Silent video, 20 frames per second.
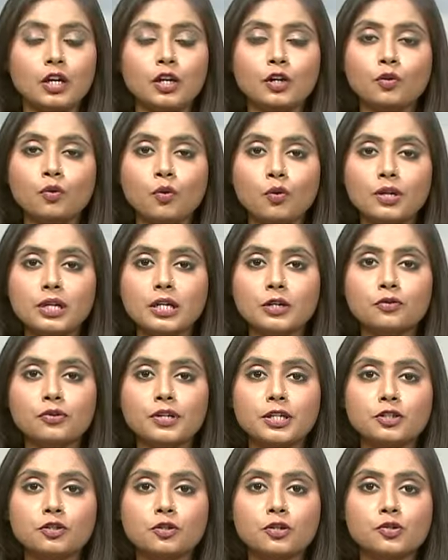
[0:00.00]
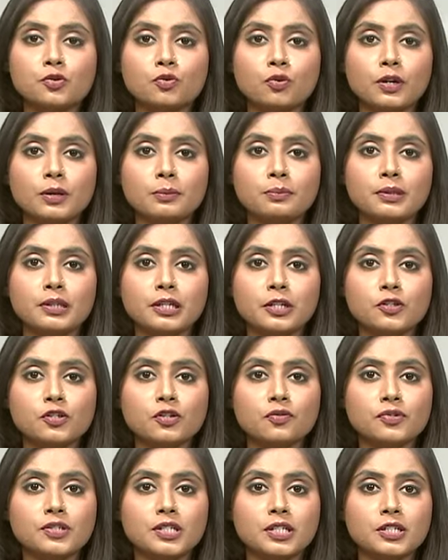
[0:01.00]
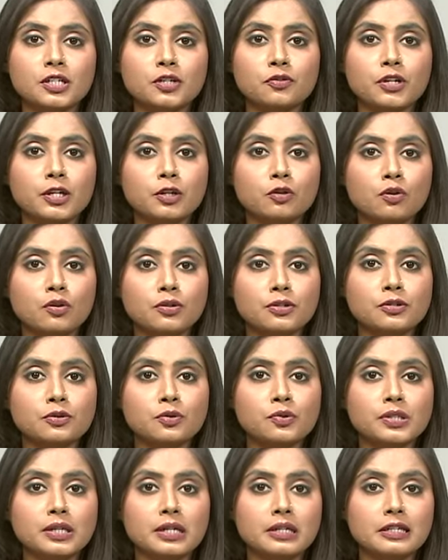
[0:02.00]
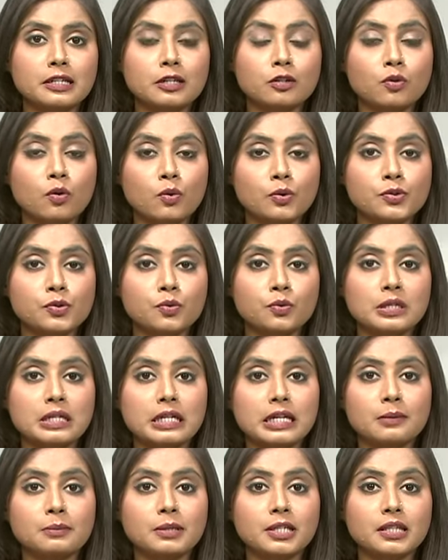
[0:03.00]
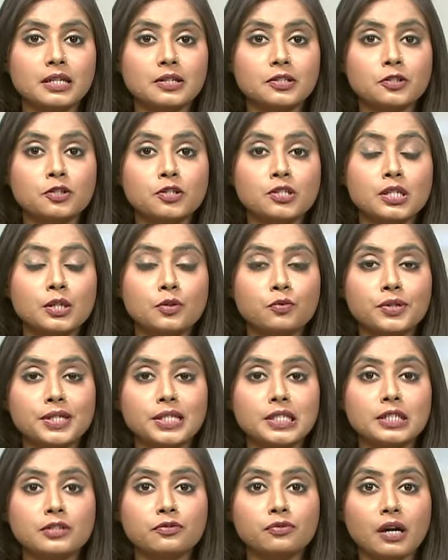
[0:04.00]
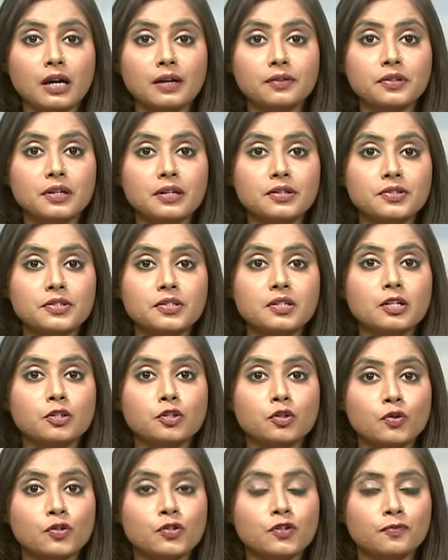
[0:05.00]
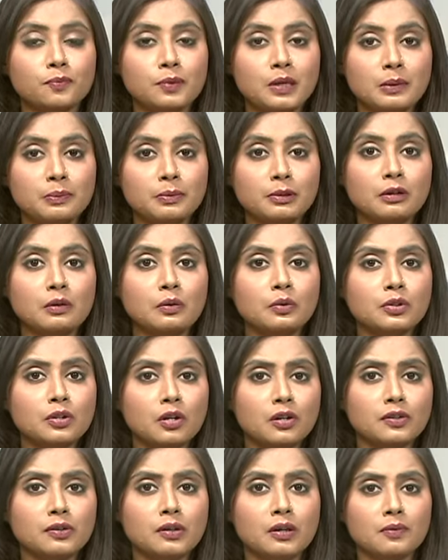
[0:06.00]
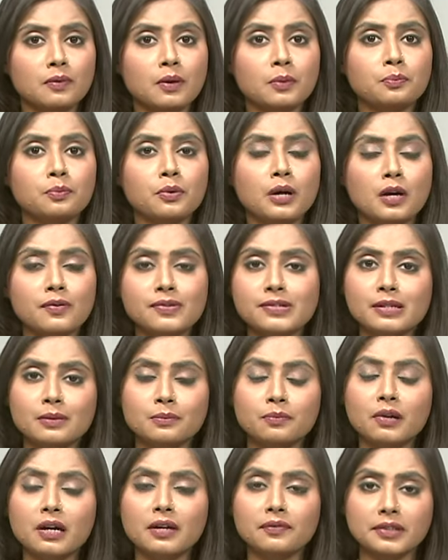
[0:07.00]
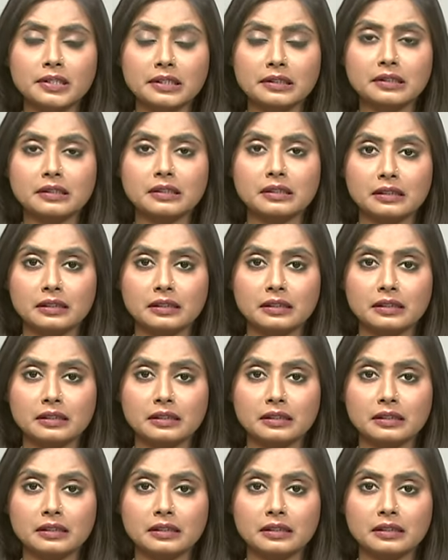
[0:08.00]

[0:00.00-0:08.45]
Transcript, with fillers: Google agreed to destroy billions of data records to settle a lawsuit claiming that it secretly tracked the internet use of people who thought they were browsing privately.